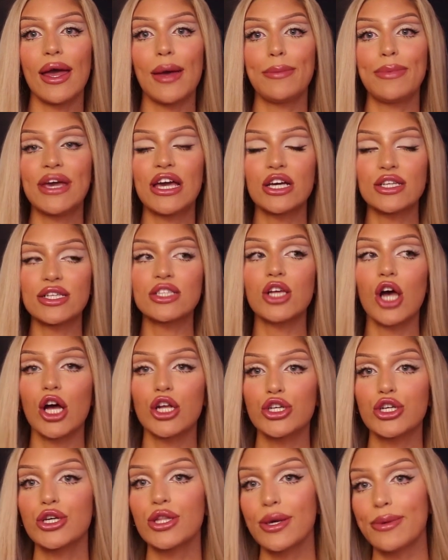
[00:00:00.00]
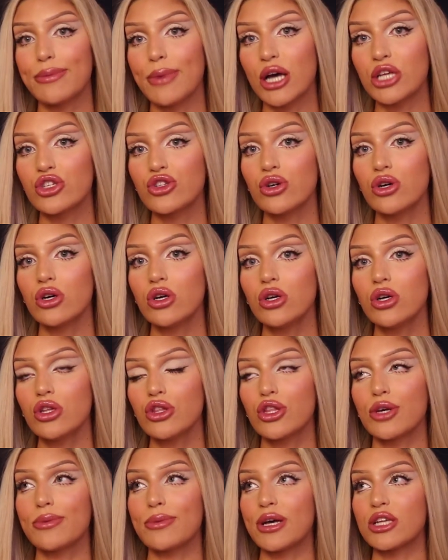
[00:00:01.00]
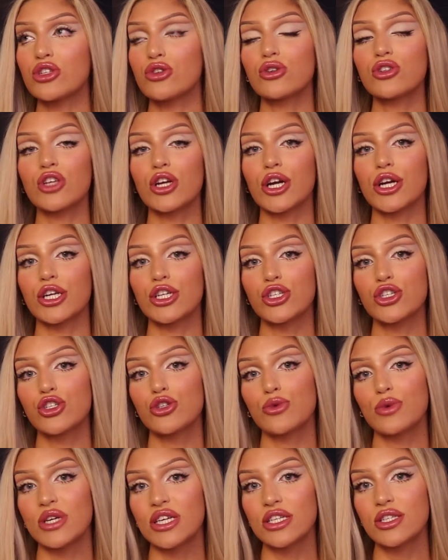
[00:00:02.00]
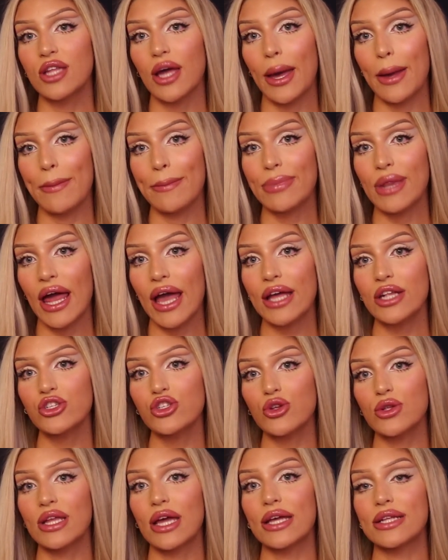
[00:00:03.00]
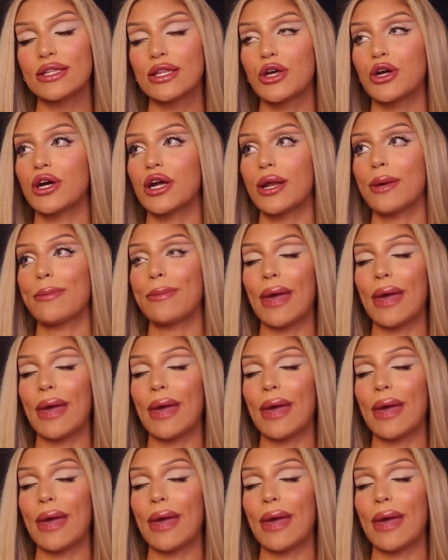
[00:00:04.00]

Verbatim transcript: because it's under the muscle the muscles are gonna squeeze the implant so they're gonna